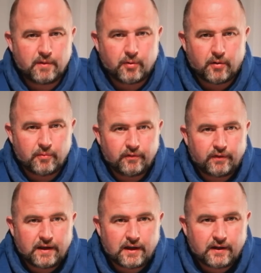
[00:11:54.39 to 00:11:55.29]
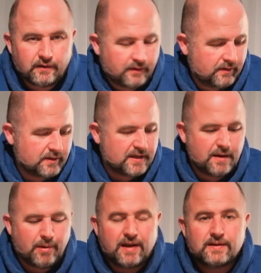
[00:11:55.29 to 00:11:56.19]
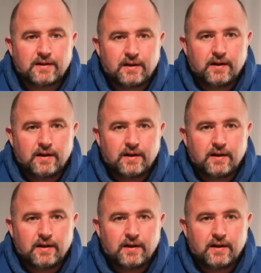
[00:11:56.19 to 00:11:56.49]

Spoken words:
bottom of the seabed,